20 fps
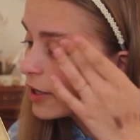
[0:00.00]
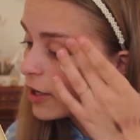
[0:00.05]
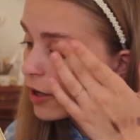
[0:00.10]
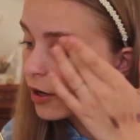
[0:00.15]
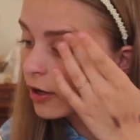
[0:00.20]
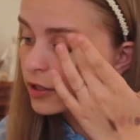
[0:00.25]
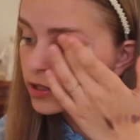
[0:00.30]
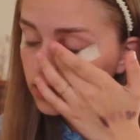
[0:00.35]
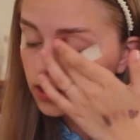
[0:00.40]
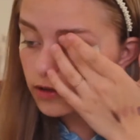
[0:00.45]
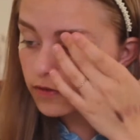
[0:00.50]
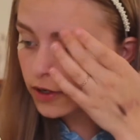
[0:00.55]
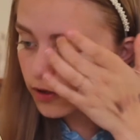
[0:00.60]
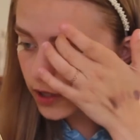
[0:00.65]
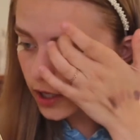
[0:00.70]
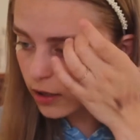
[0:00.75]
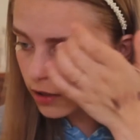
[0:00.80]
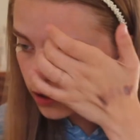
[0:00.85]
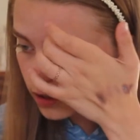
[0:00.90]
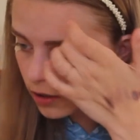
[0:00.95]
wondrous
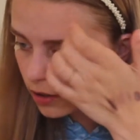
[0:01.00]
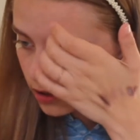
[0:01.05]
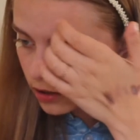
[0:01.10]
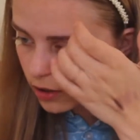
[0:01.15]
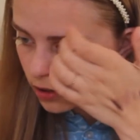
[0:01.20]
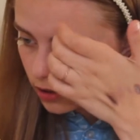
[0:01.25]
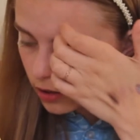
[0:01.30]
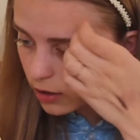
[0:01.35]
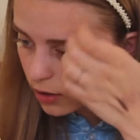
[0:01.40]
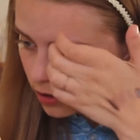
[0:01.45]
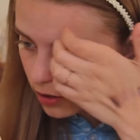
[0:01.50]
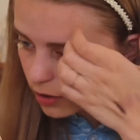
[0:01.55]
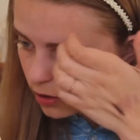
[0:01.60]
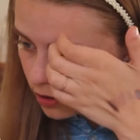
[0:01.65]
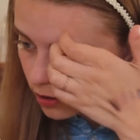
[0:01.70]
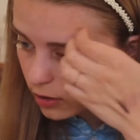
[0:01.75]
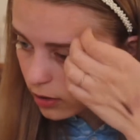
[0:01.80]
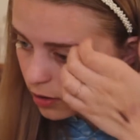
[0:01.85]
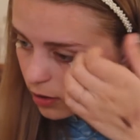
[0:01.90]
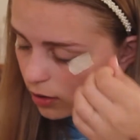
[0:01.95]
things to behold.
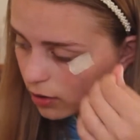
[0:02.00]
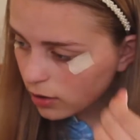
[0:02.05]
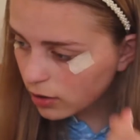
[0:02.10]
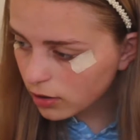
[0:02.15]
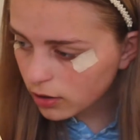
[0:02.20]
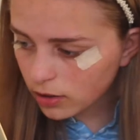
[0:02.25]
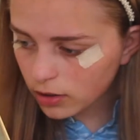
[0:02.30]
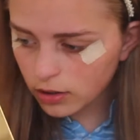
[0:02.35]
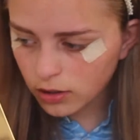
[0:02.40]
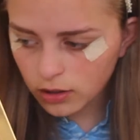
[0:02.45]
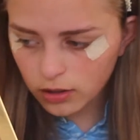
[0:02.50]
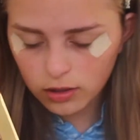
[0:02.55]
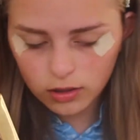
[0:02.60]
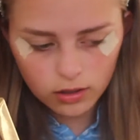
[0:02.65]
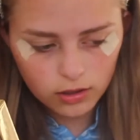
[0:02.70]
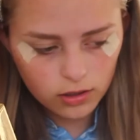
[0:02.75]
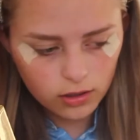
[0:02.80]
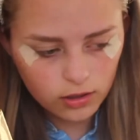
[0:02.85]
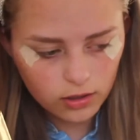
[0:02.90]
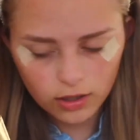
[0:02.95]
And
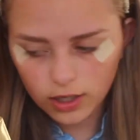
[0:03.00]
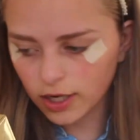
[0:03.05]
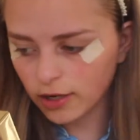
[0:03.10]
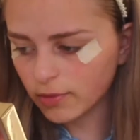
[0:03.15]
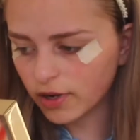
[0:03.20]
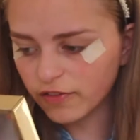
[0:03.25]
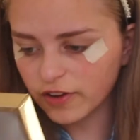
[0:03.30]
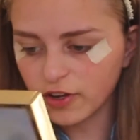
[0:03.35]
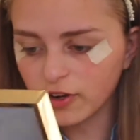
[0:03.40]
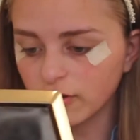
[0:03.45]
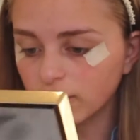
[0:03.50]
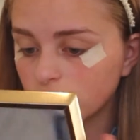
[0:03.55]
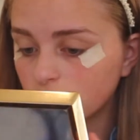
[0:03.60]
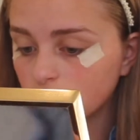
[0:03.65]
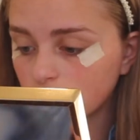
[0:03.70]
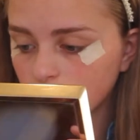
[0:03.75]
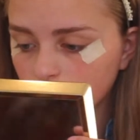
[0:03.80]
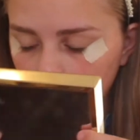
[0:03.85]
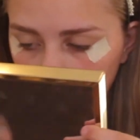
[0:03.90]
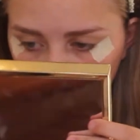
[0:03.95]
that's what this makeup
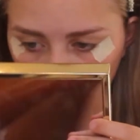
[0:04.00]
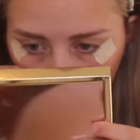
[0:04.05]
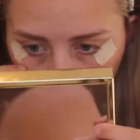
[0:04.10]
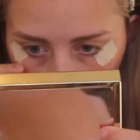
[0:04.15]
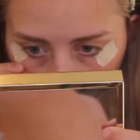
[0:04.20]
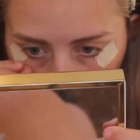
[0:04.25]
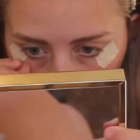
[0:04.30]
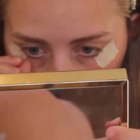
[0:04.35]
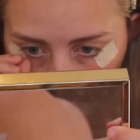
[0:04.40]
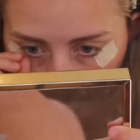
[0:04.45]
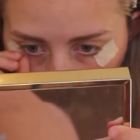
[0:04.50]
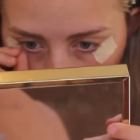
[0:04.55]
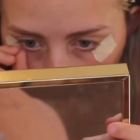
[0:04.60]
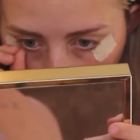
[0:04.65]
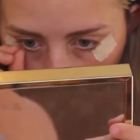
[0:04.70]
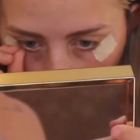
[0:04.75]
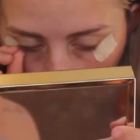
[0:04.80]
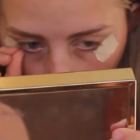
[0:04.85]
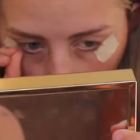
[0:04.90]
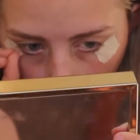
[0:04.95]
tutorial is,
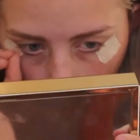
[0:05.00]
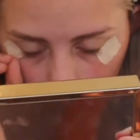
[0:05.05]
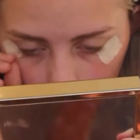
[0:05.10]
people.